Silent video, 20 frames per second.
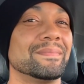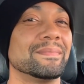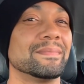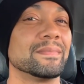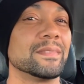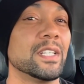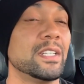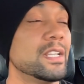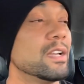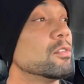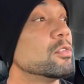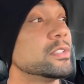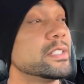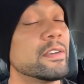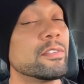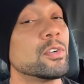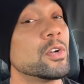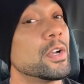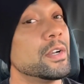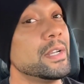The devil was
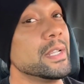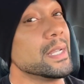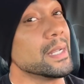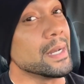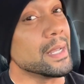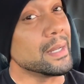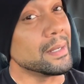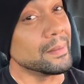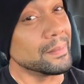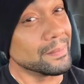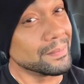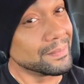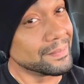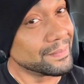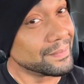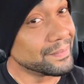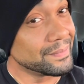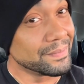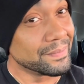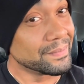after our DNA.
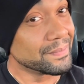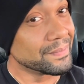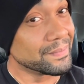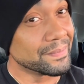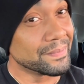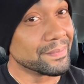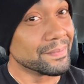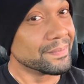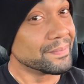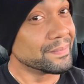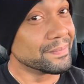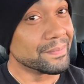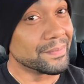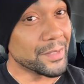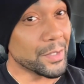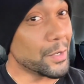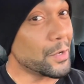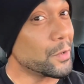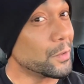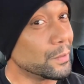
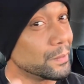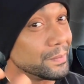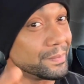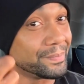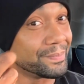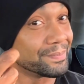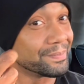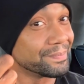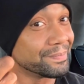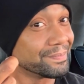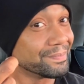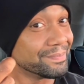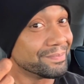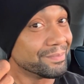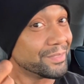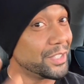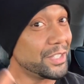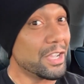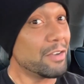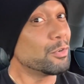You know.
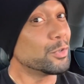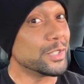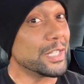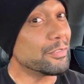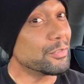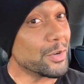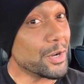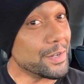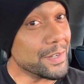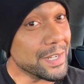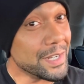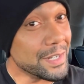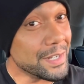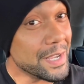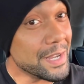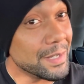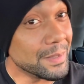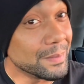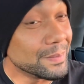That was after our DNA.